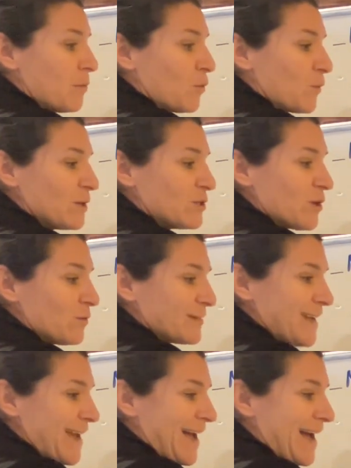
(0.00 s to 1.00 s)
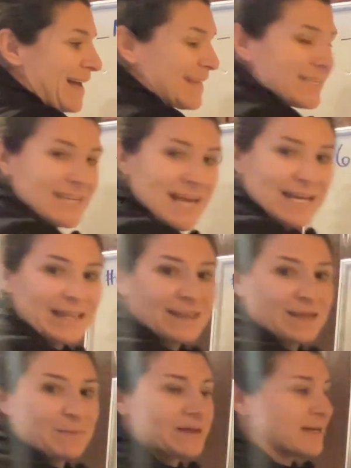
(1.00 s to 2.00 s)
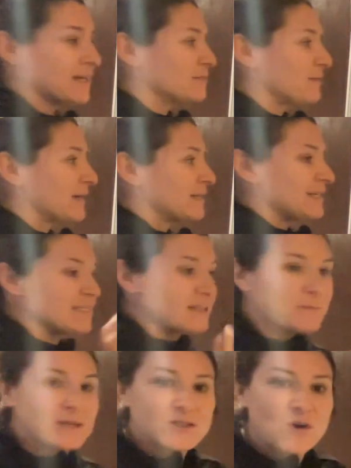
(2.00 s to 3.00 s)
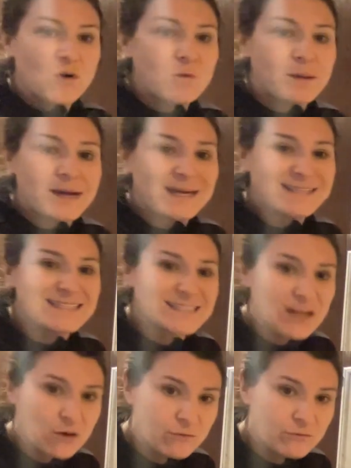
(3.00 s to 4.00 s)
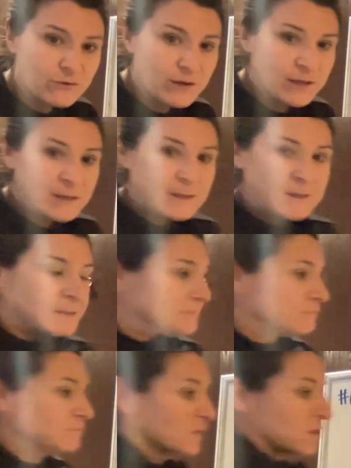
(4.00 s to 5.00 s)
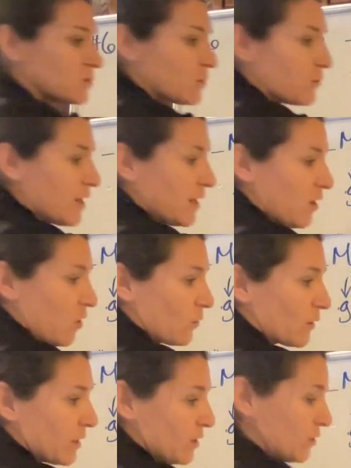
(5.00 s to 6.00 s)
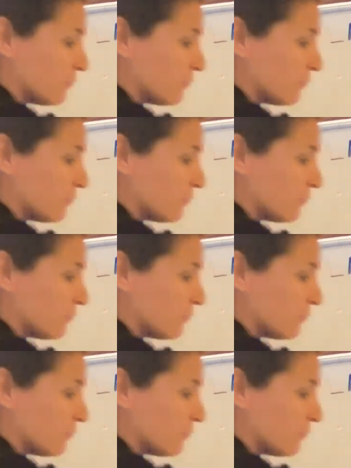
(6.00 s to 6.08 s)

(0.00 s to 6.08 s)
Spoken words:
but we don't add it to anything because magnesium is all by itself. So then all we're going to